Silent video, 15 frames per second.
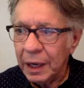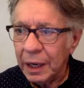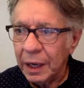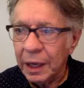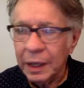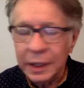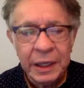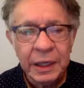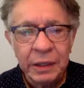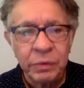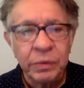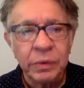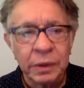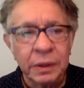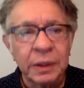uh, he had
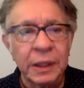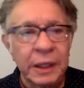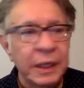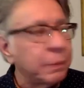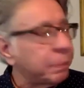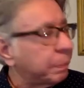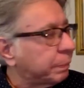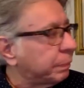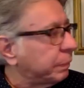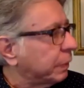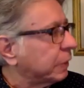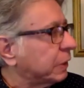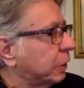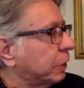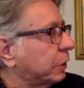he had
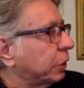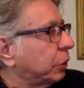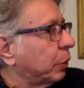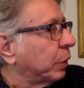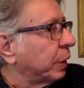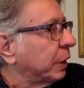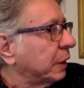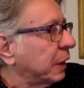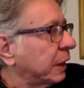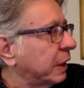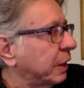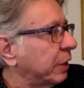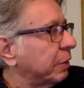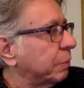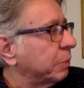the door. I can't
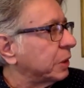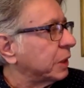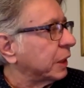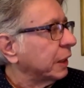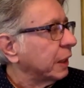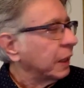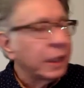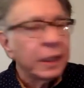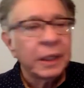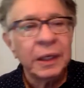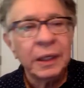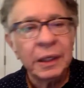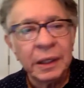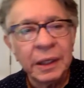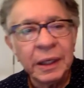hear the music. He
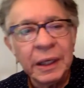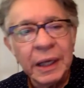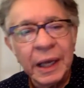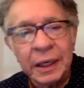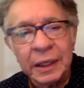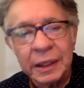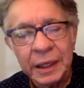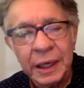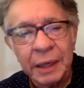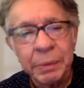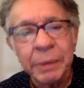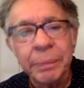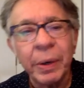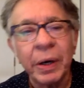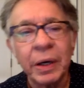he had he had
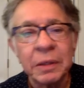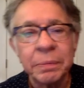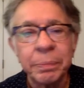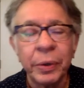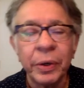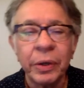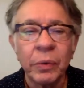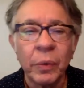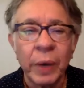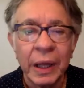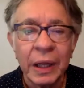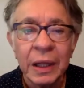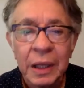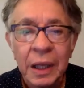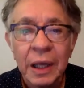prepared us pretty
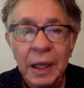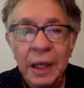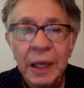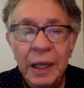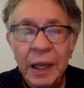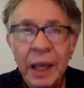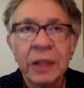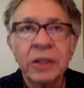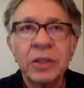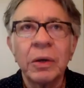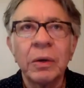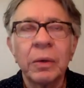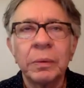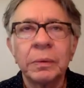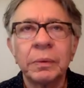well, and
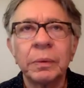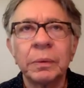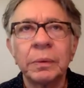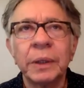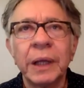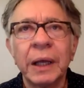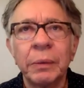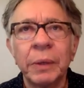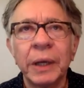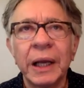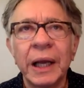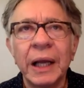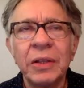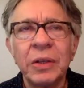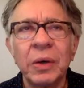so when I when I
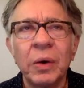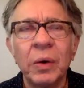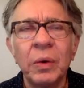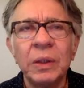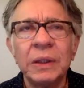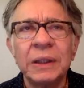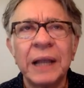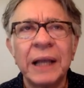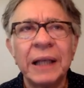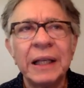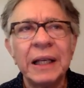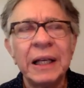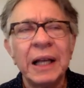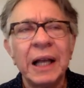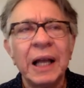got to Otis, I
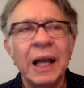didn't